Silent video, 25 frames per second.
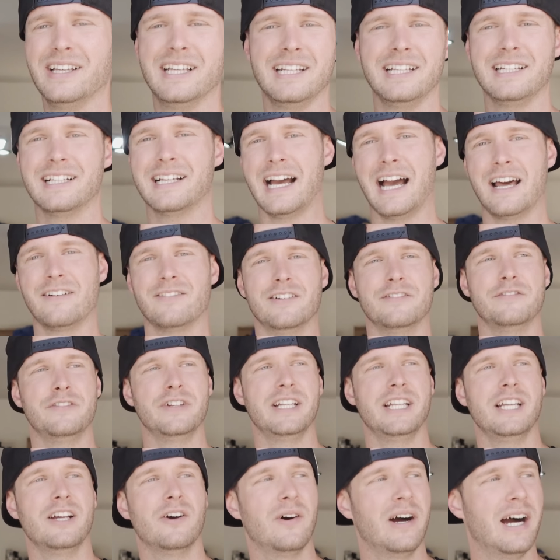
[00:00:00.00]
any kind of a
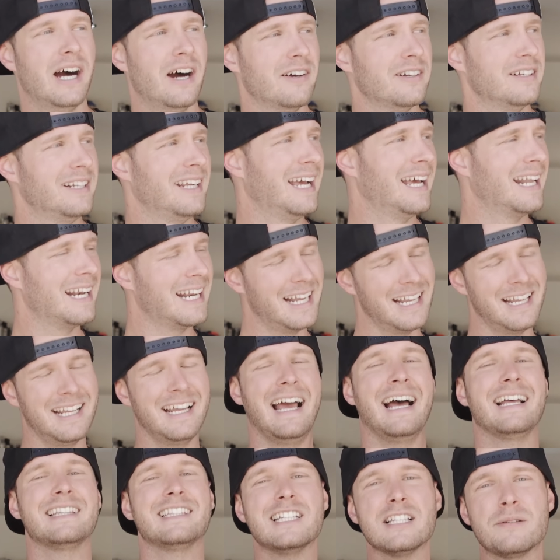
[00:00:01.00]
video out. And
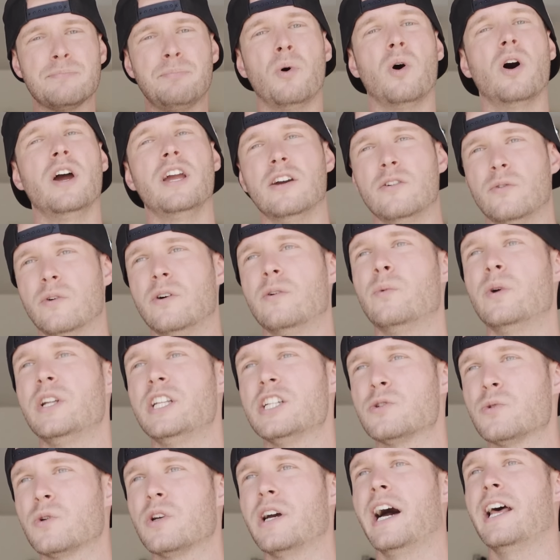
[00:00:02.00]
at this point, we
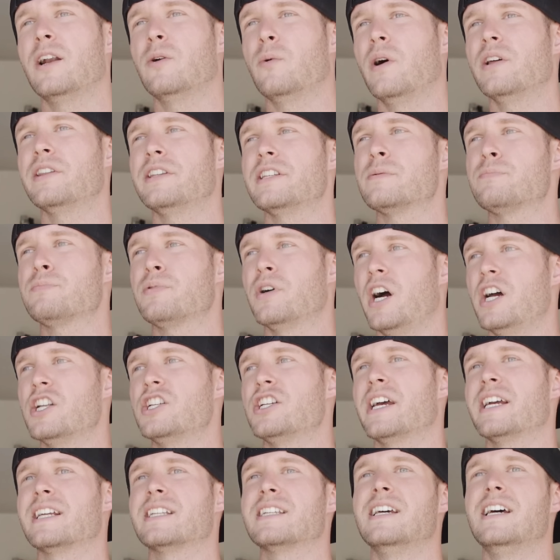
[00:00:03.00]
just kind of want this
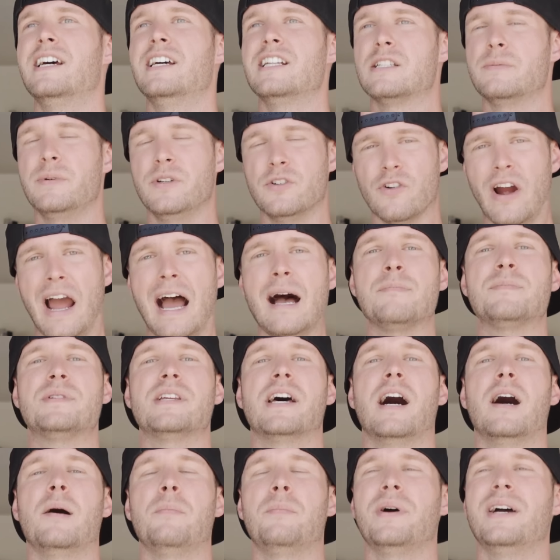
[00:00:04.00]
project to be wrapped
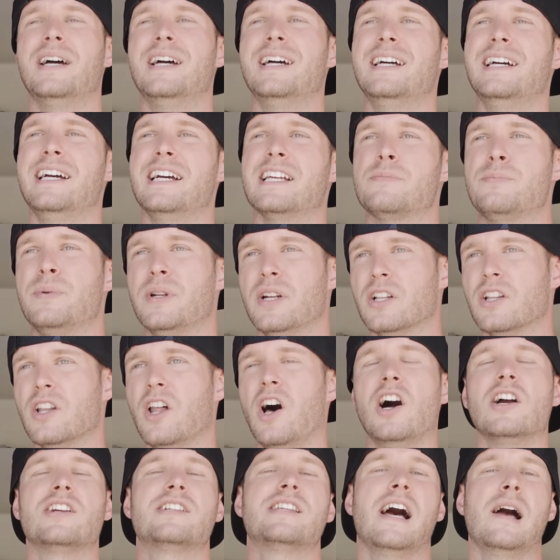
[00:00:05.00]
up. It's been a
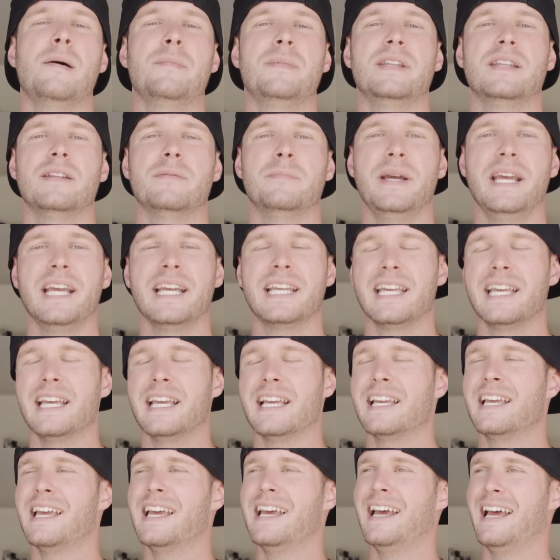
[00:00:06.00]
long time in the
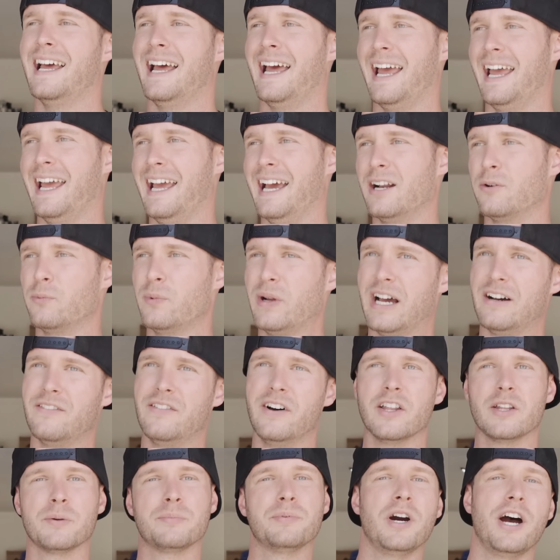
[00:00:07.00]
making, and we have
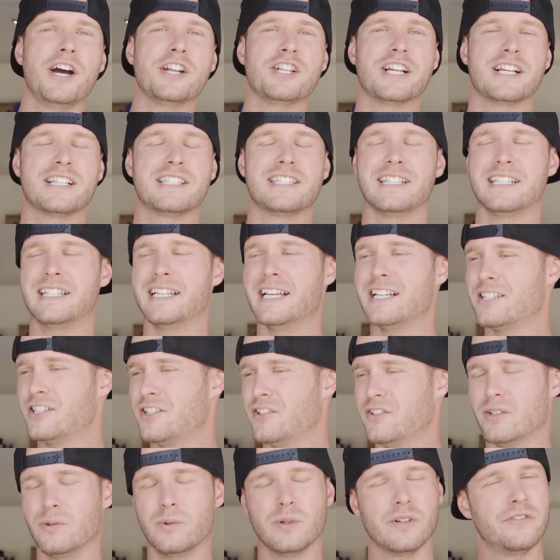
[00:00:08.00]
other projects to get
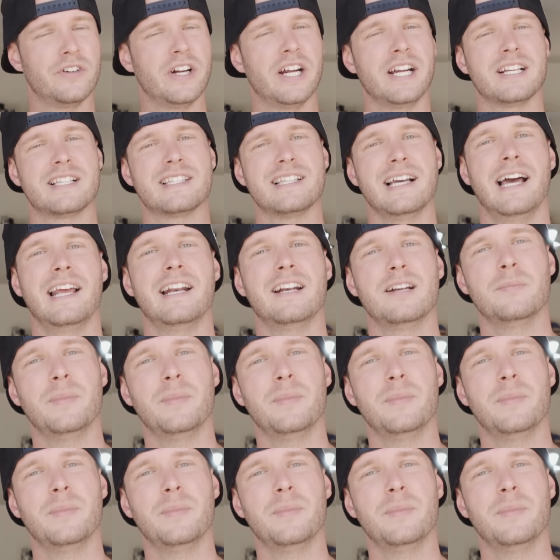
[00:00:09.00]
to that we're very excited